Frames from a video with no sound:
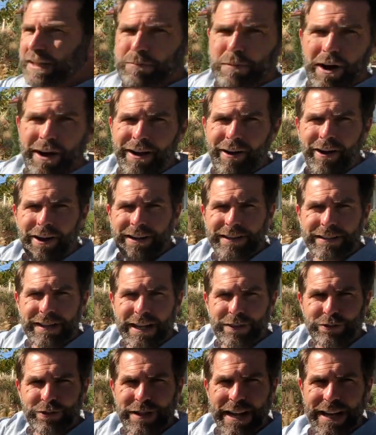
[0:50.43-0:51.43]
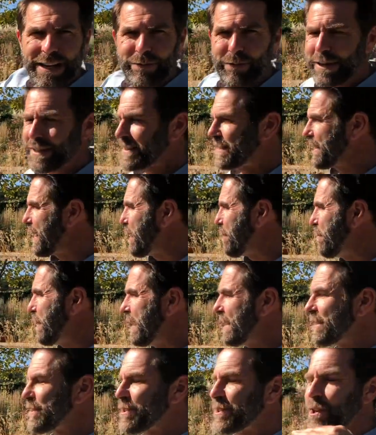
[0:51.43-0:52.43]
my height, at 181
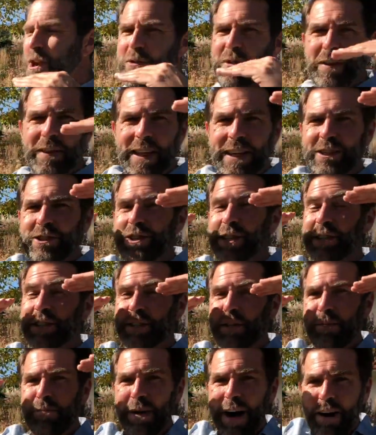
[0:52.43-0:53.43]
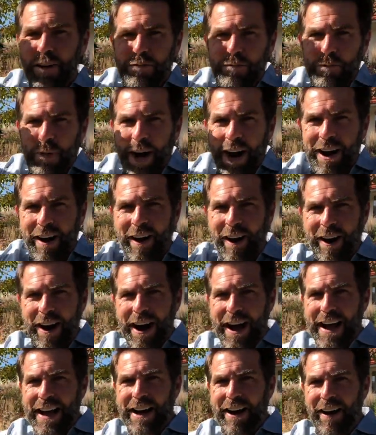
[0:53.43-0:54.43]
centimetres, so that they're just above my
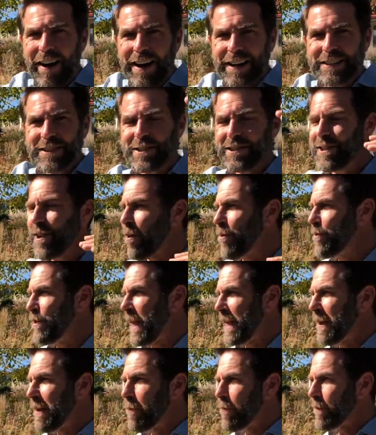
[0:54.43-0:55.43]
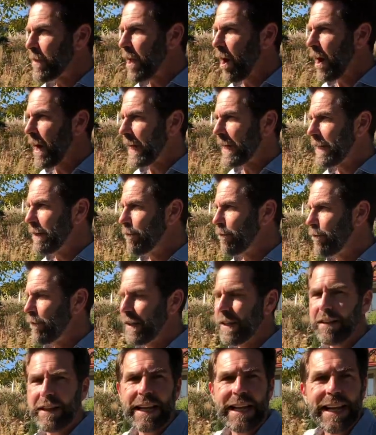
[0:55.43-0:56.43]
eye height, so that I can
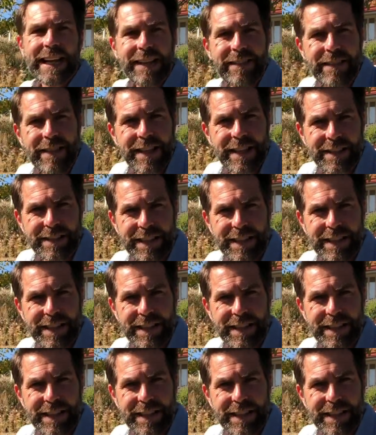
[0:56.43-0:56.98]
feel in this